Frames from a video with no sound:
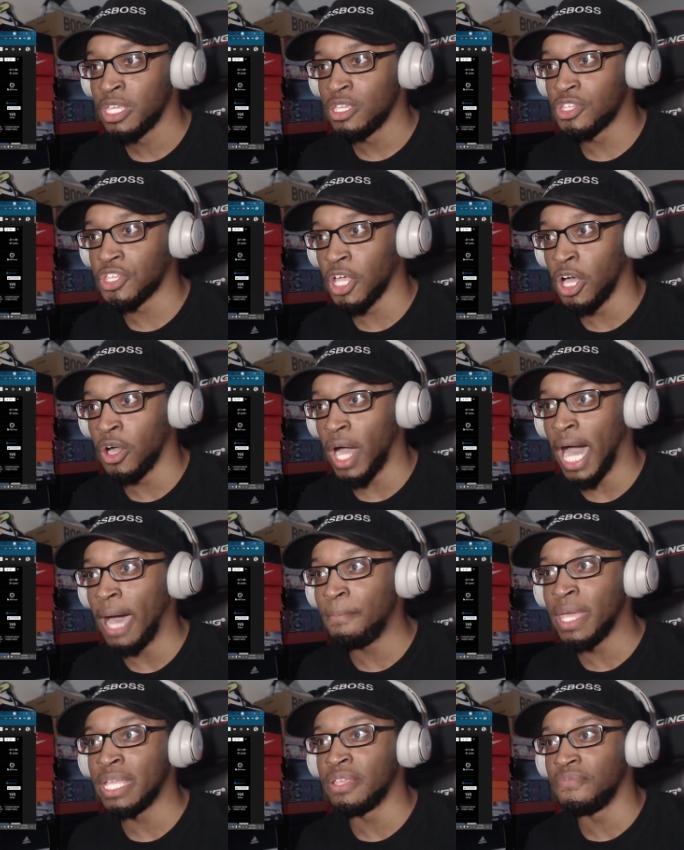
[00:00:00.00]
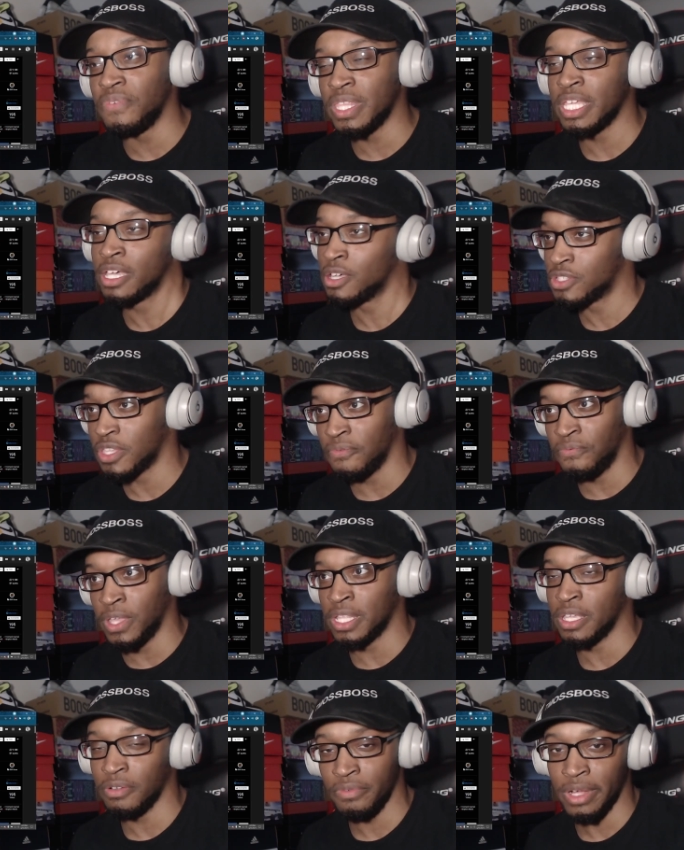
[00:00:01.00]
So I made a video
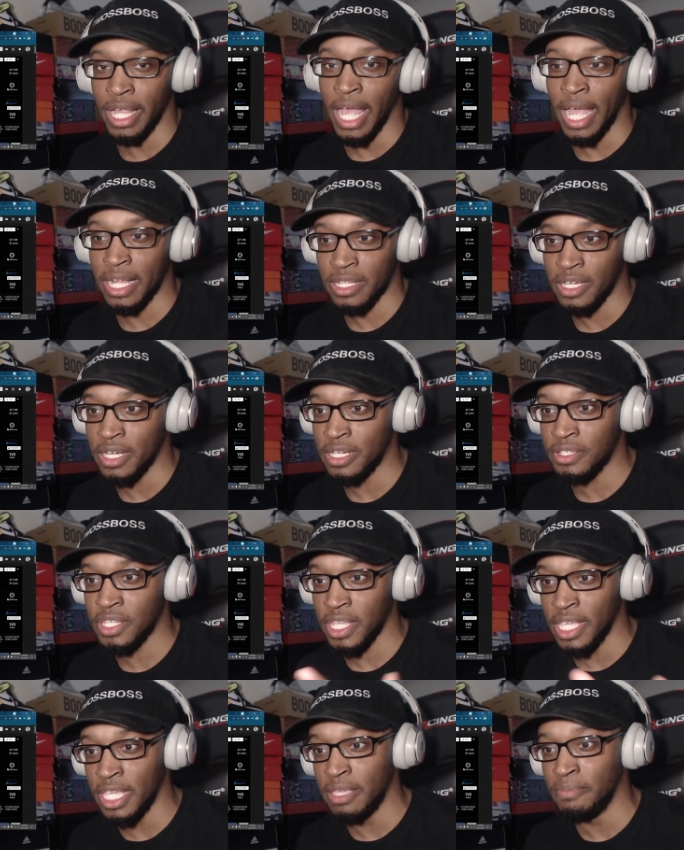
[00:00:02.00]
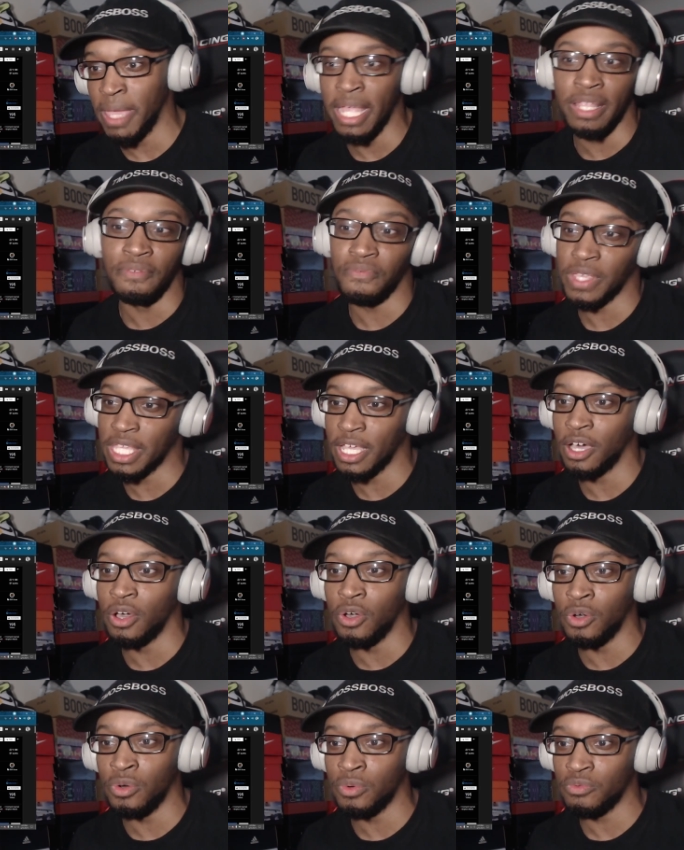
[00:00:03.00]
defending reactors. He made a
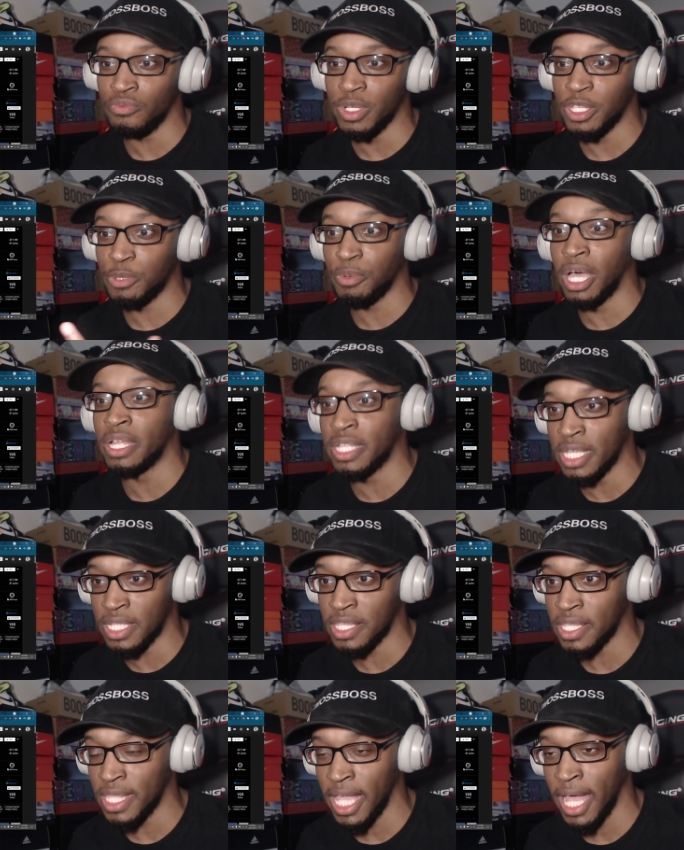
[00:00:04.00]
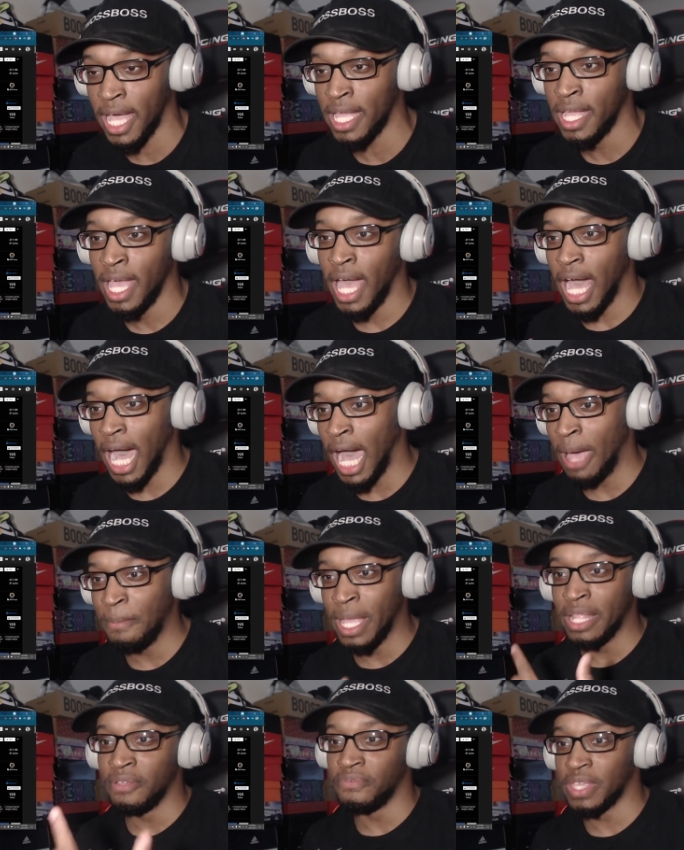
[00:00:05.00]
video responding to that. I
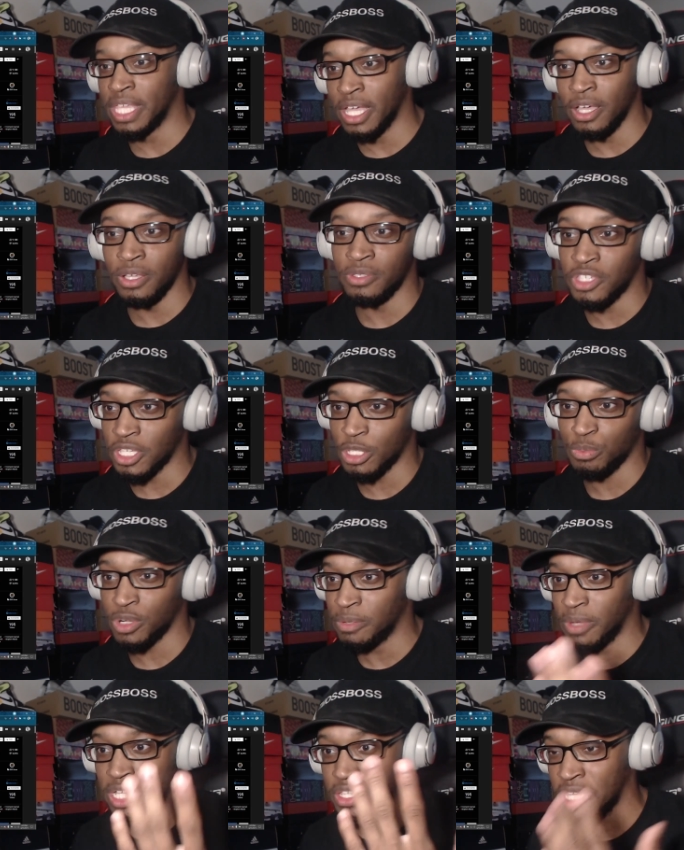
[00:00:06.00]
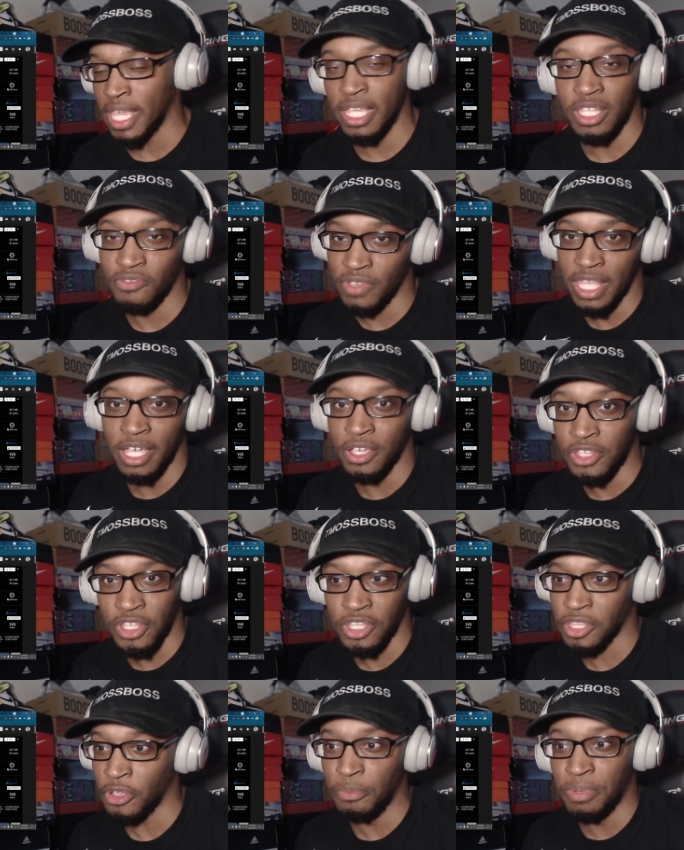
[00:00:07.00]
made a video just pretty much saying his video is
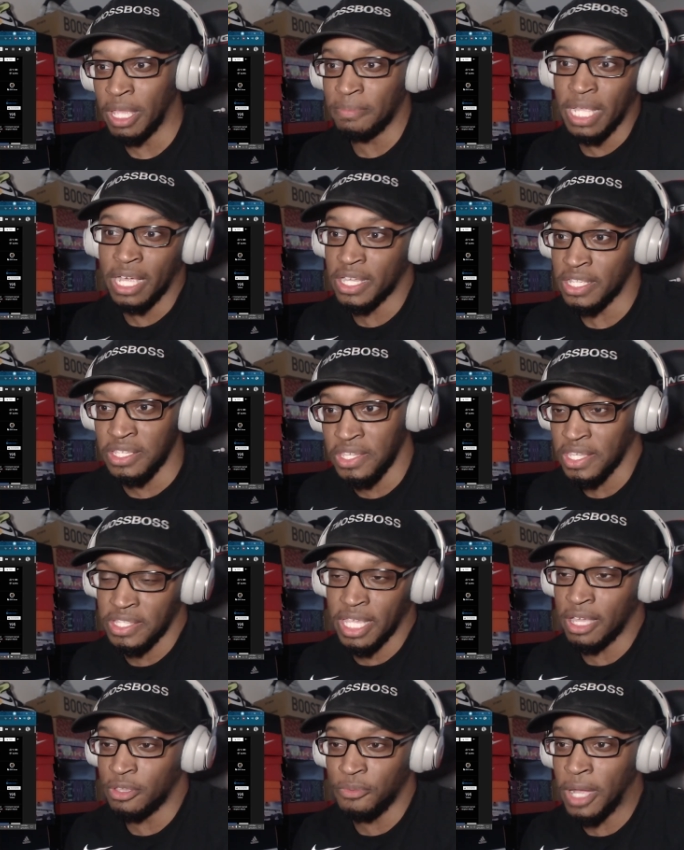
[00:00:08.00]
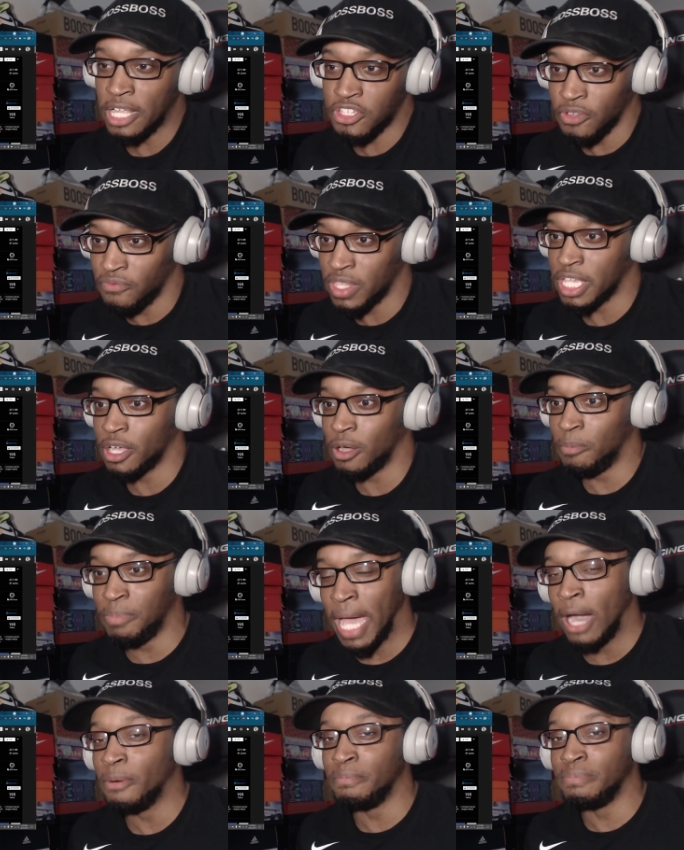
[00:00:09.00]
stupid. I'm not going to sit down and watch a video about